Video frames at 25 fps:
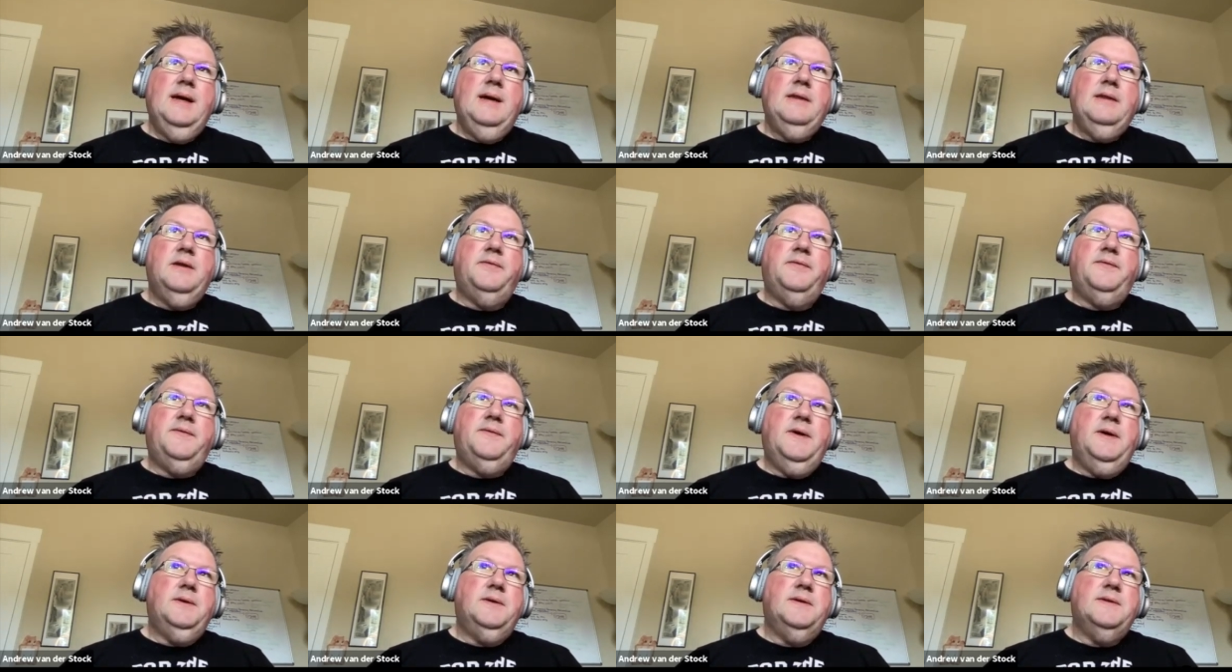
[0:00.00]
the
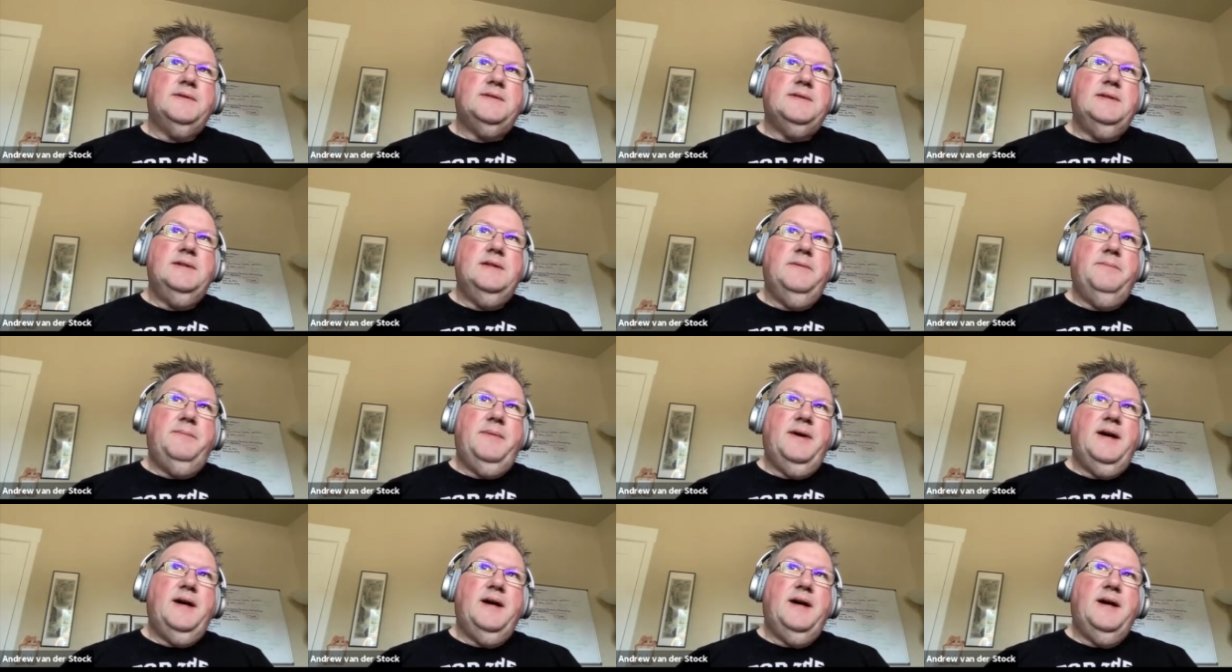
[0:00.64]
focus in the
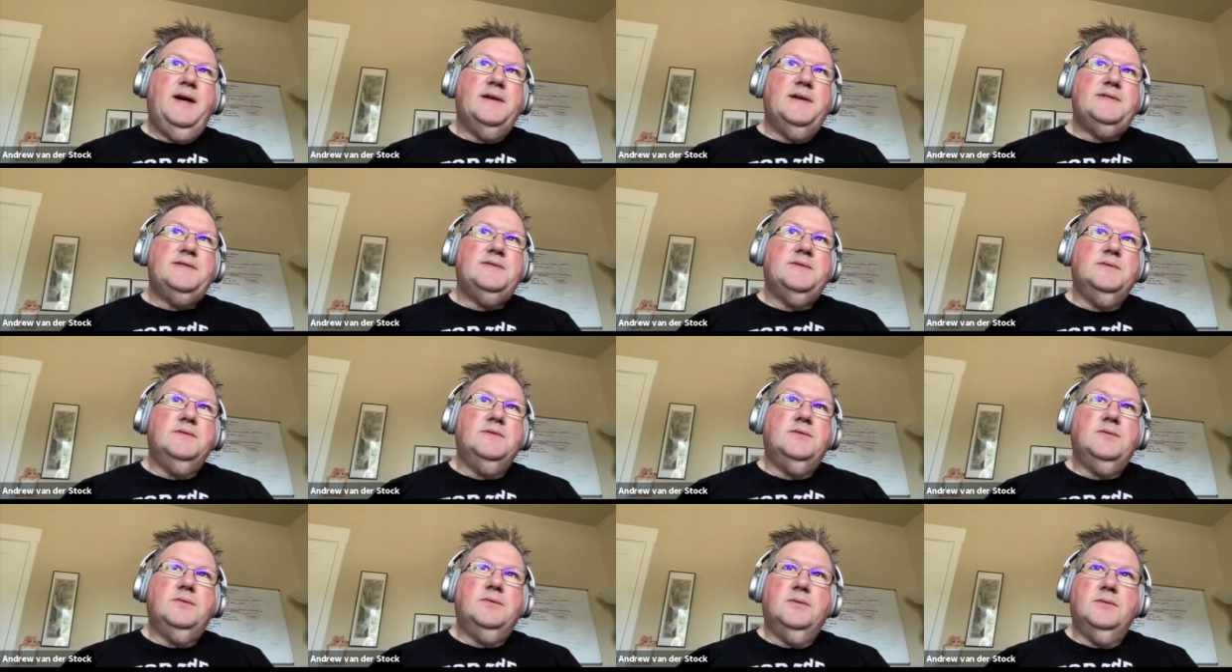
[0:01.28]
past
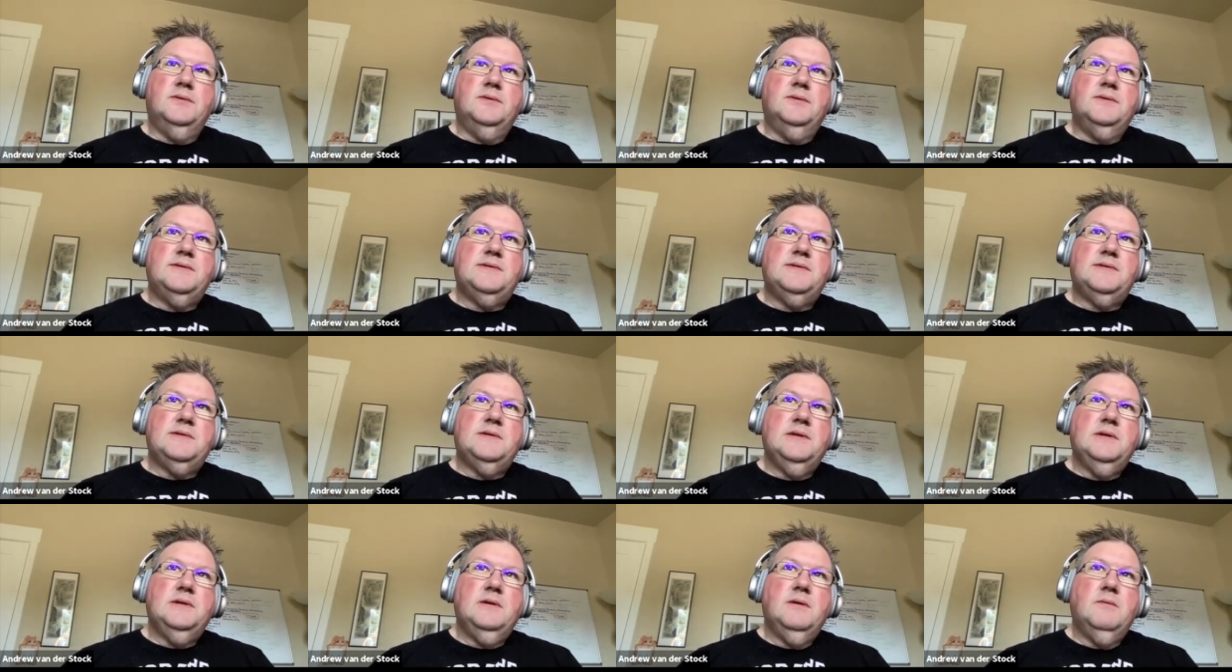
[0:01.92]
on tools
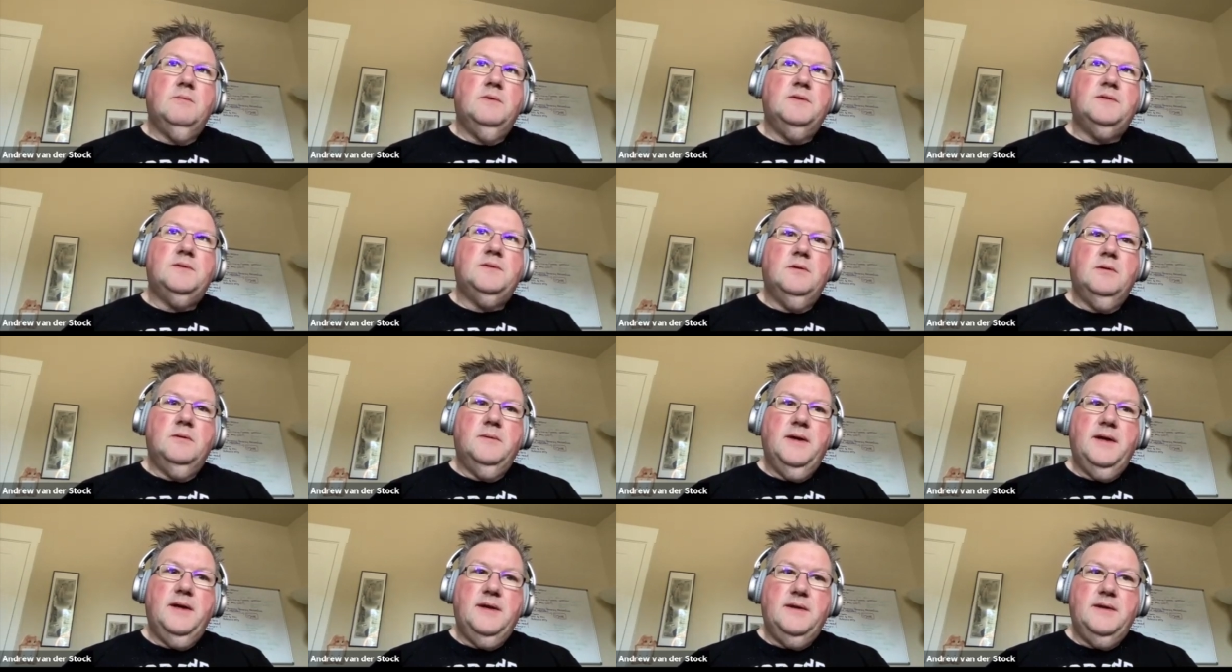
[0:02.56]
was
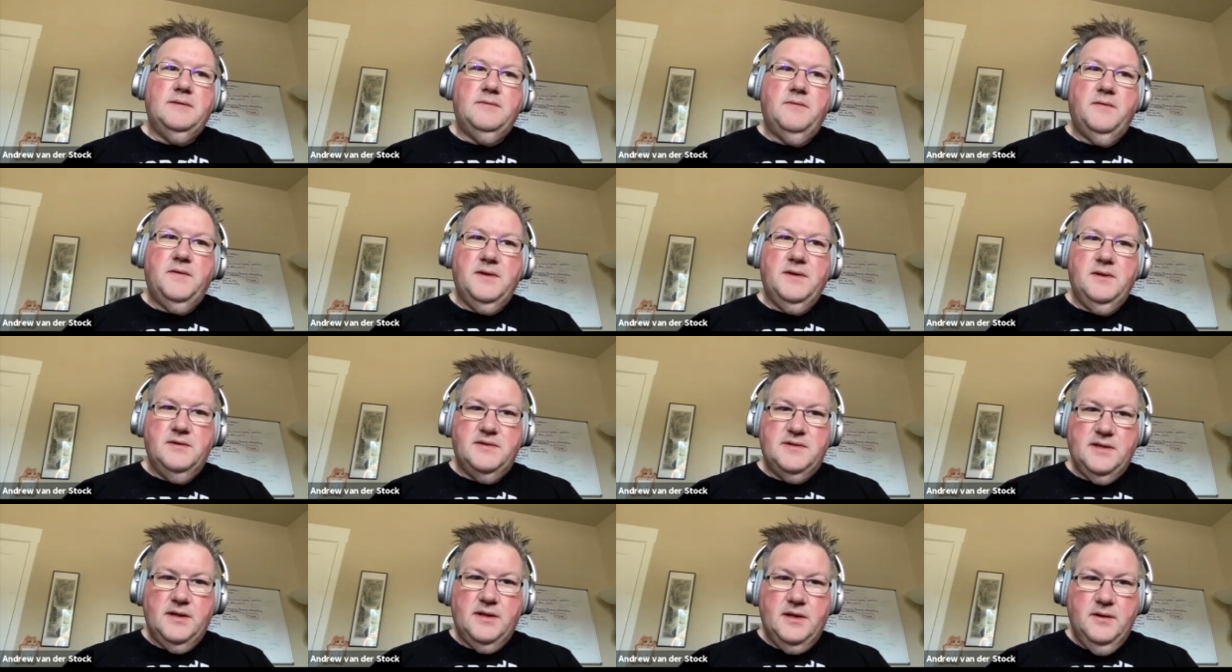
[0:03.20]
always for
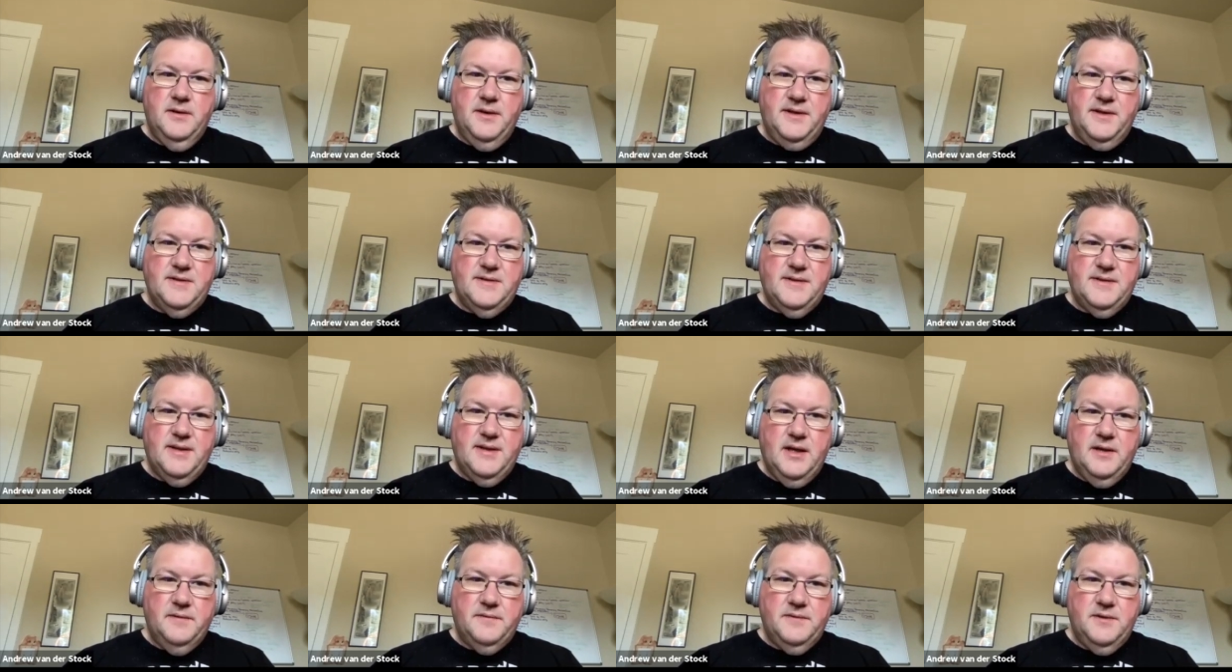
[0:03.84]
security
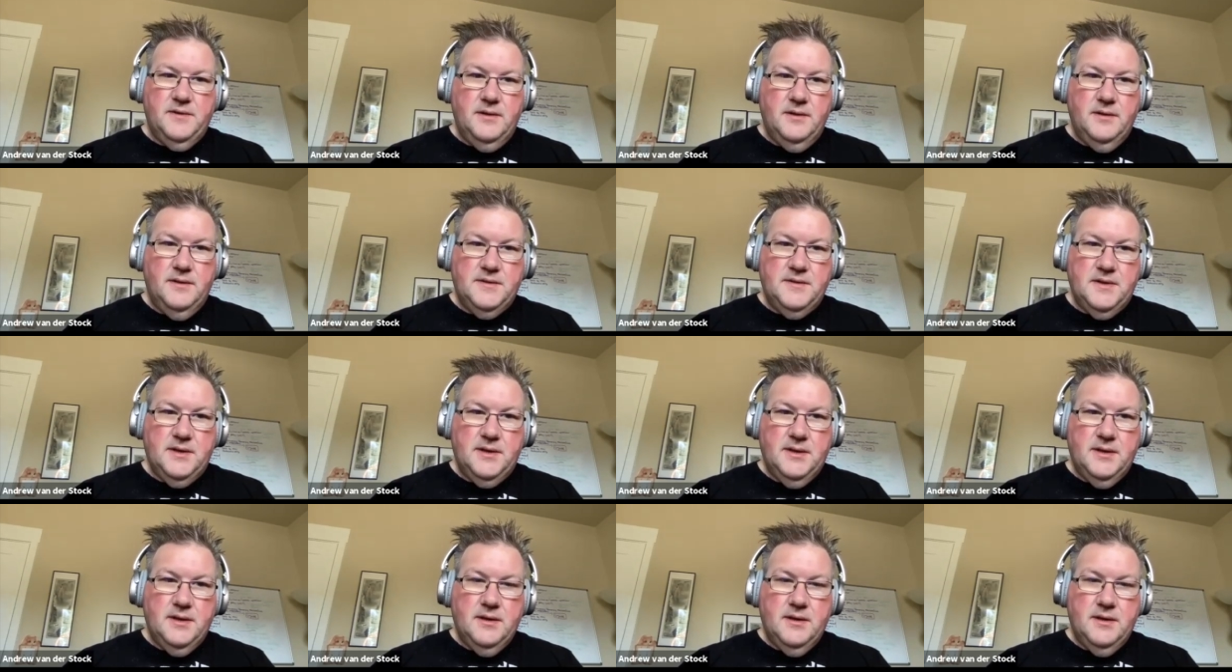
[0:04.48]
staff to use it,